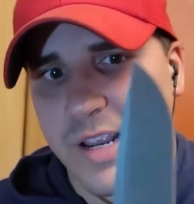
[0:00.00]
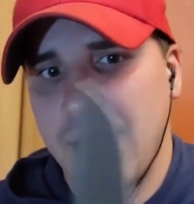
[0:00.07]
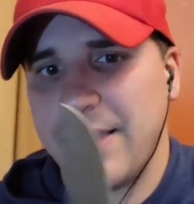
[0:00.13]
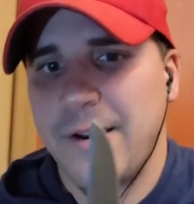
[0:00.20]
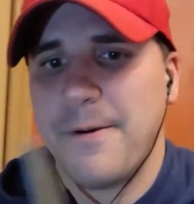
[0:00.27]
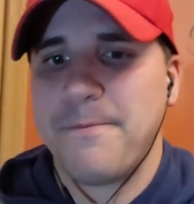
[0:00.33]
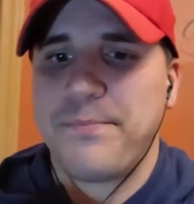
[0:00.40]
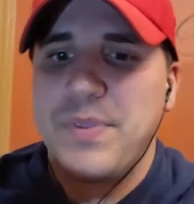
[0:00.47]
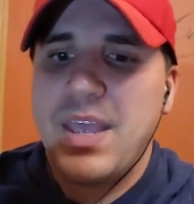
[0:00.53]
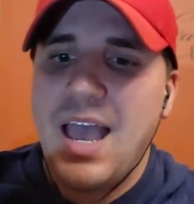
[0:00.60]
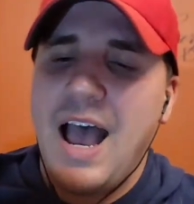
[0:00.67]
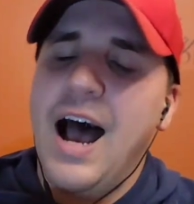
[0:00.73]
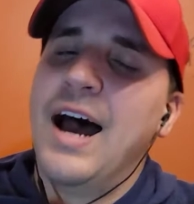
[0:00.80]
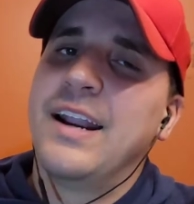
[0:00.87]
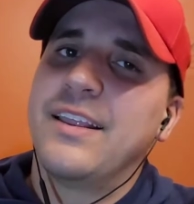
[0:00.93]
on there.
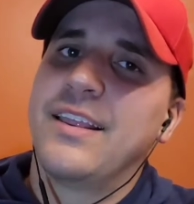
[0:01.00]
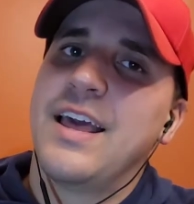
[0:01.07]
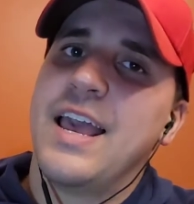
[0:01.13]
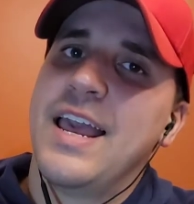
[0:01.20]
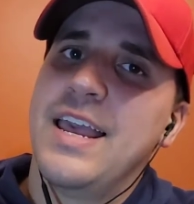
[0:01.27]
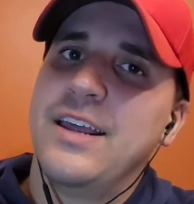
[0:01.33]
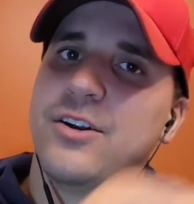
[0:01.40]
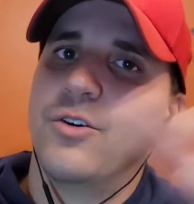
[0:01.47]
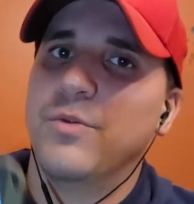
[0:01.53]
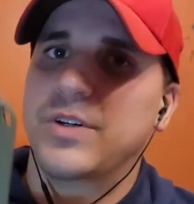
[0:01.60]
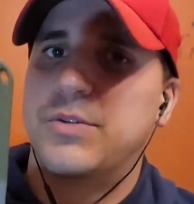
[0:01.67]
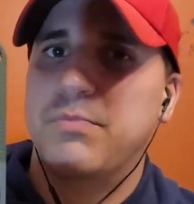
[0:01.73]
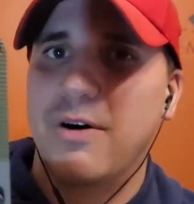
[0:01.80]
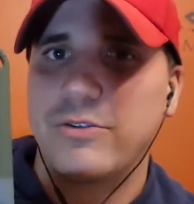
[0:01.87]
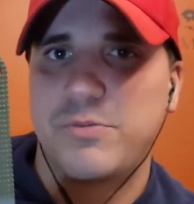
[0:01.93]
Onto the handle,
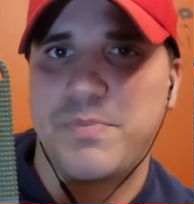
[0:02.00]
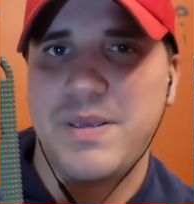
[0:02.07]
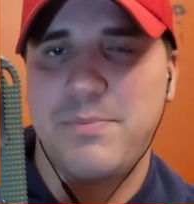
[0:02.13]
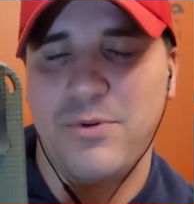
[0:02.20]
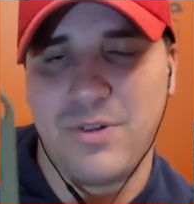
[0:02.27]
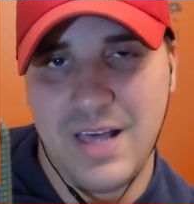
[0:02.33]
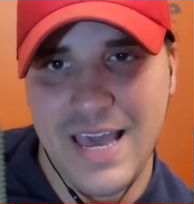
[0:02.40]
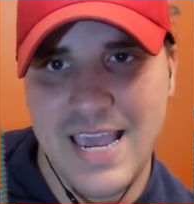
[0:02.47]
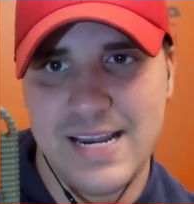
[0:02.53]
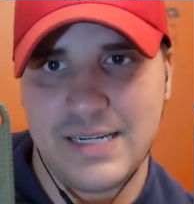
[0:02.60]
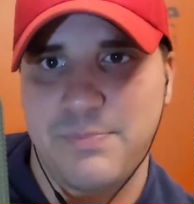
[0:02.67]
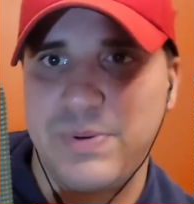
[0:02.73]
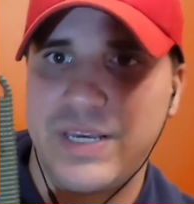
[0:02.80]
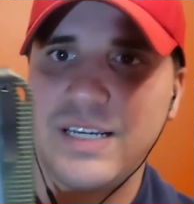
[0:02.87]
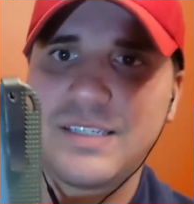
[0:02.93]
which most people hate
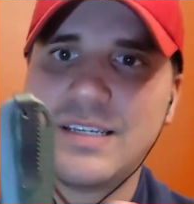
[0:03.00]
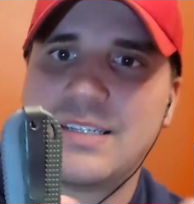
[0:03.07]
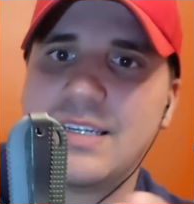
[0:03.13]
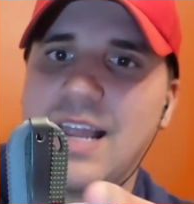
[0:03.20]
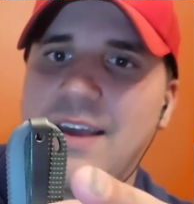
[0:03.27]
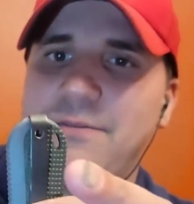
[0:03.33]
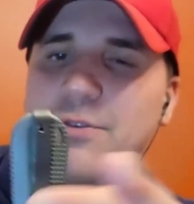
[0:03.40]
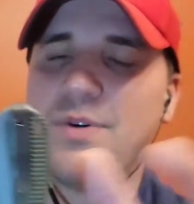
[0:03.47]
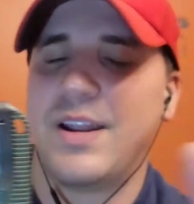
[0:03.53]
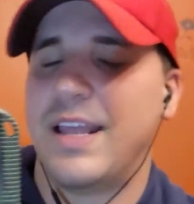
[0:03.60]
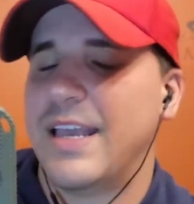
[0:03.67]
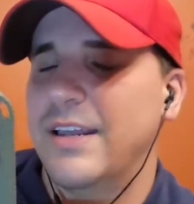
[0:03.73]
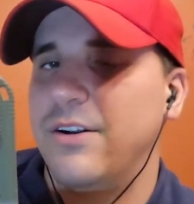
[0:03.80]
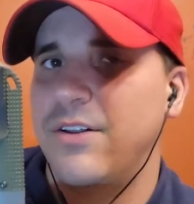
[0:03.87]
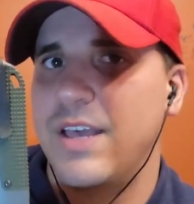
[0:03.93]
because it's an FRN
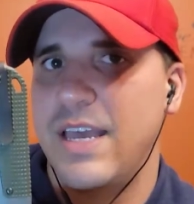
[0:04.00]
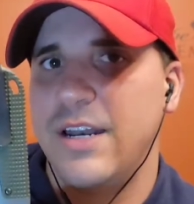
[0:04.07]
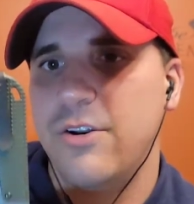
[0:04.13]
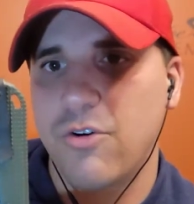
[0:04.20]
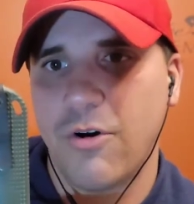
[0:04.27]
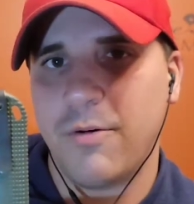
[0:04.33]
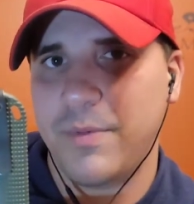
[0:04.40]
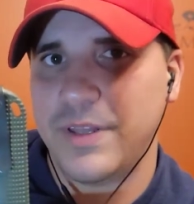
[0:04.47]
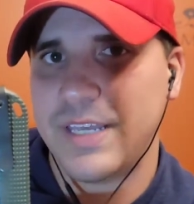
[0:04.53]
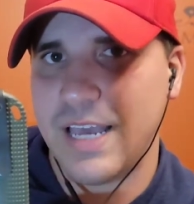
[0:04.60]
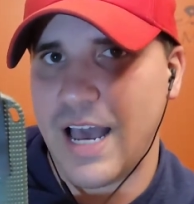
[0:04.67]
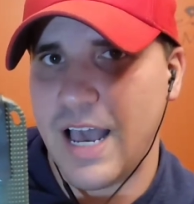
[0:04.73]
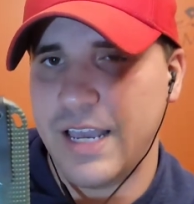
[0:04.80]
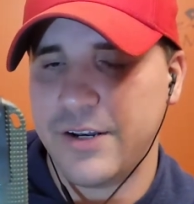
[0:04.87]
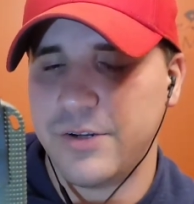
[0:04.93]
handle, and normally
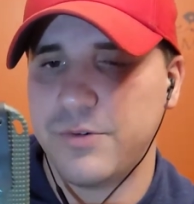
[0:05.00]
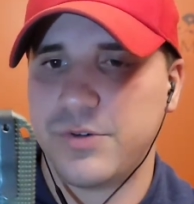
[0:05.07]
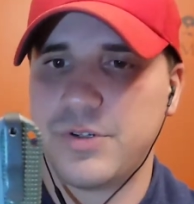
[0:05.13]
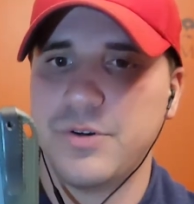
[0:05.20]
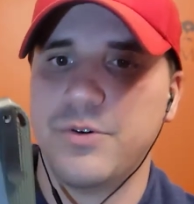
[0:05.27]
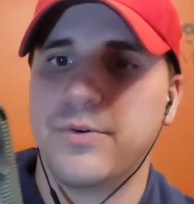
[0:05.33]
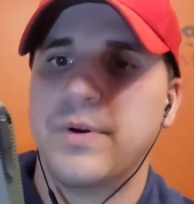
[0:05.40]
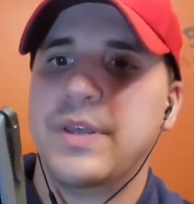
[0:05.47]
I do too.